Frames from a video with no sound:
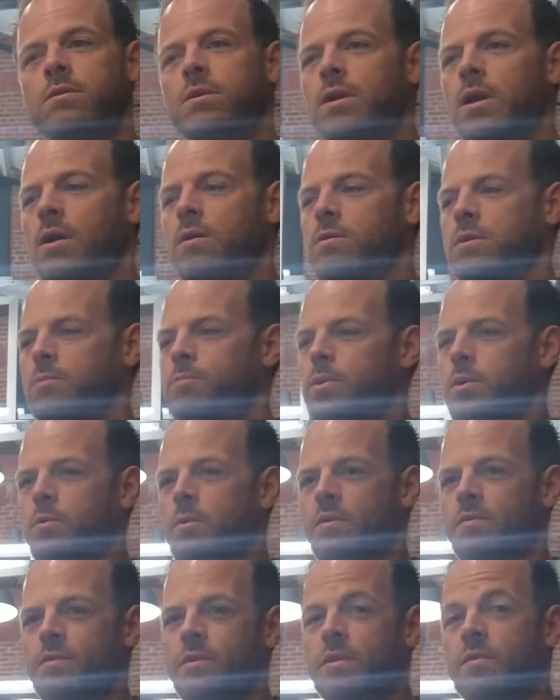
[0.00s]
You know, you put
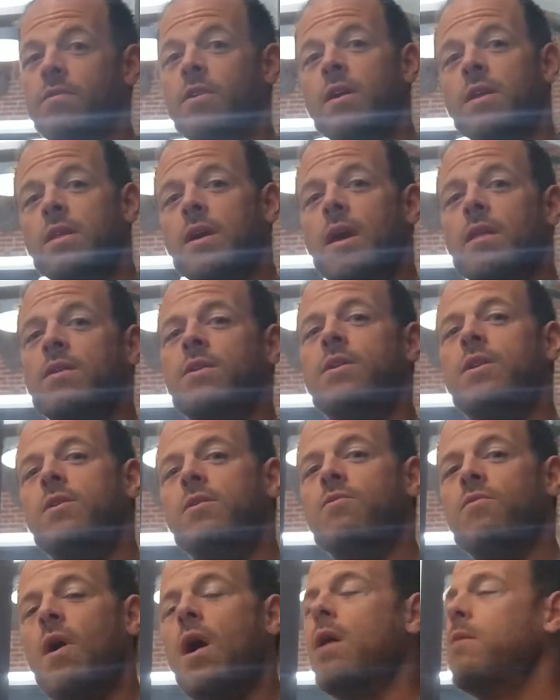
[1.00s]
one foot in front of the other, you do
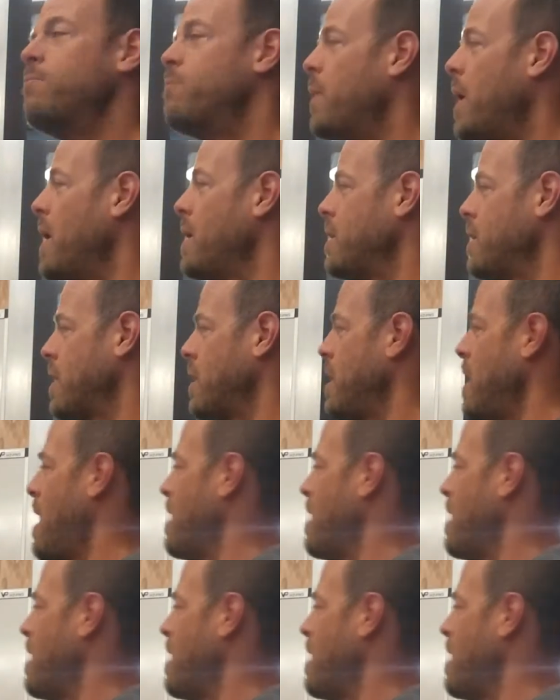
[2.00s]
the run, but you're going to